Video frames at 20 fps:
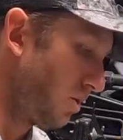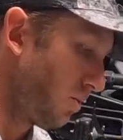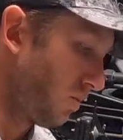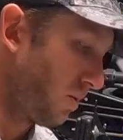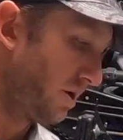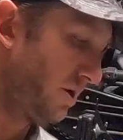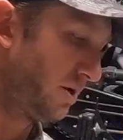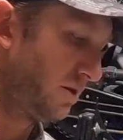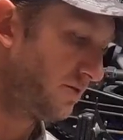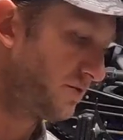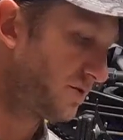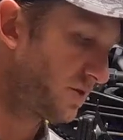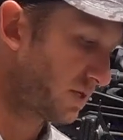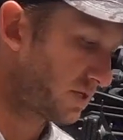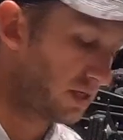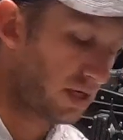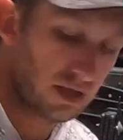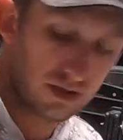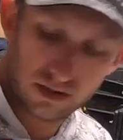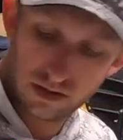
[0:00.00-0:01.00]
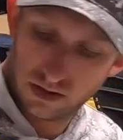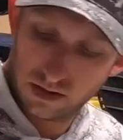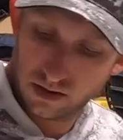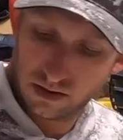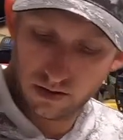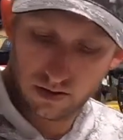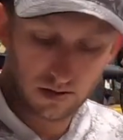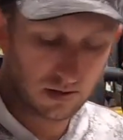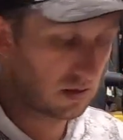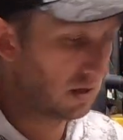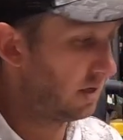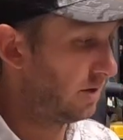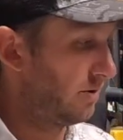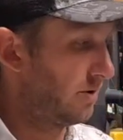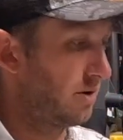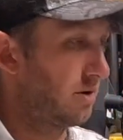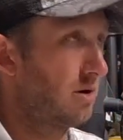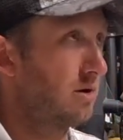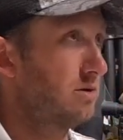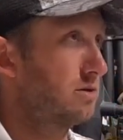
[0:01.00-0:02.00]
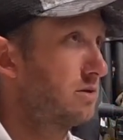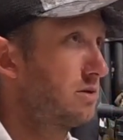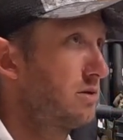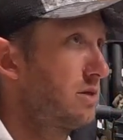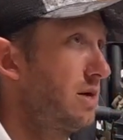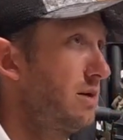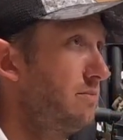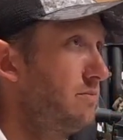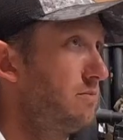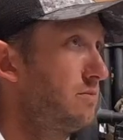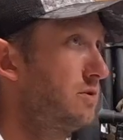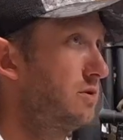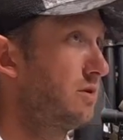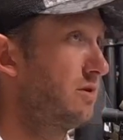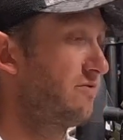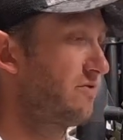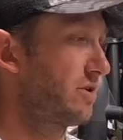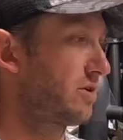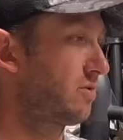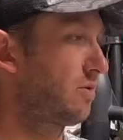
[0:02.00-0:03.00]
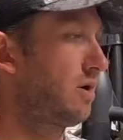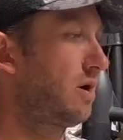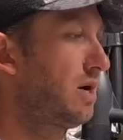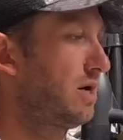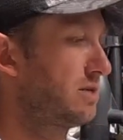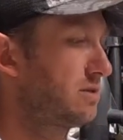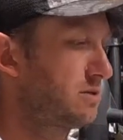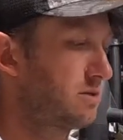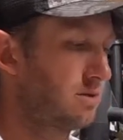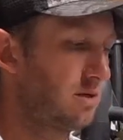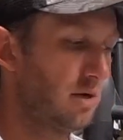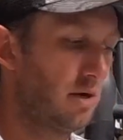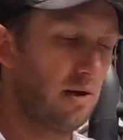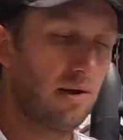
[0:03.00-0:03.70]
with 6 cents in regards to them delivering rods,